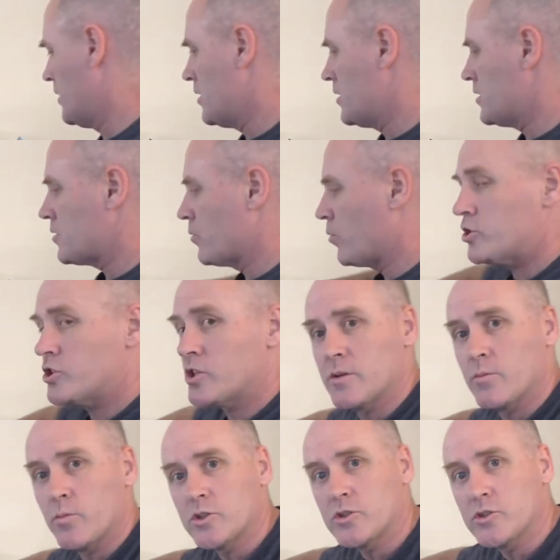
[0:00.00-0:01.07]
So
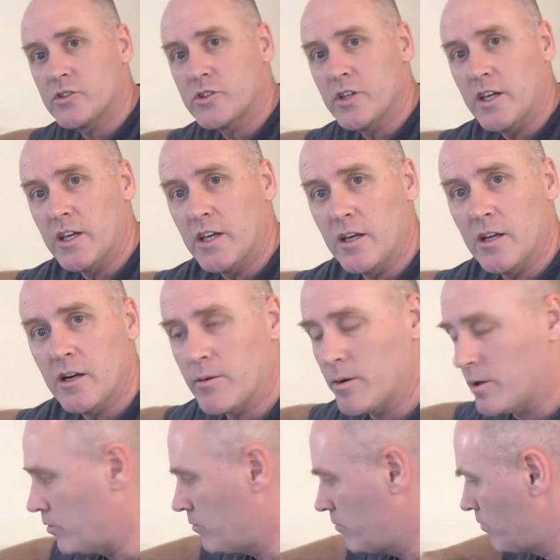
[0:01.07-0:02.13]
what you'll see here, and I'm
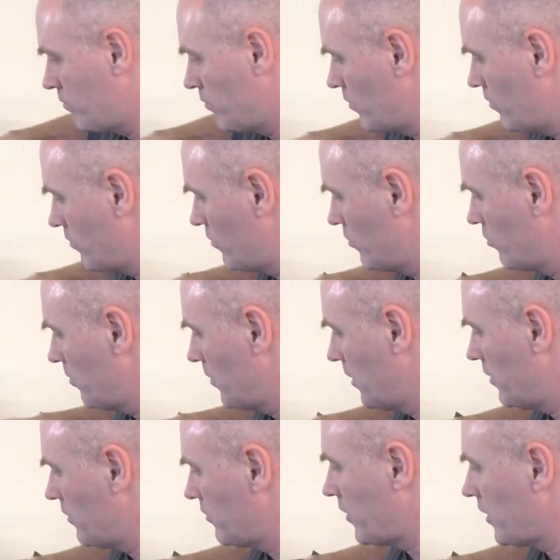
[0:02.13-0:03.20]
going to zoom in
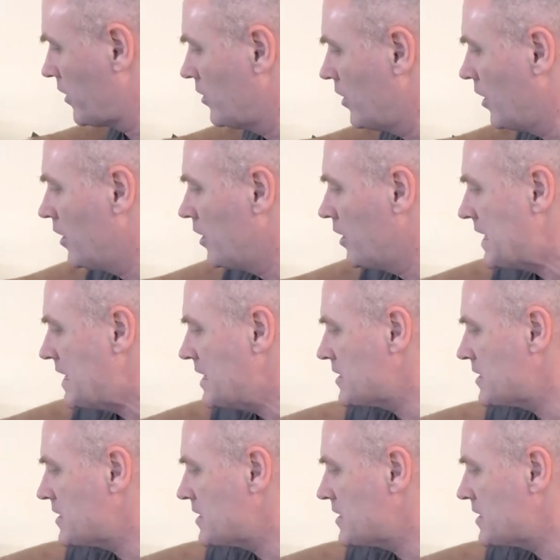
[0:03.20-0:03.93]
a second, is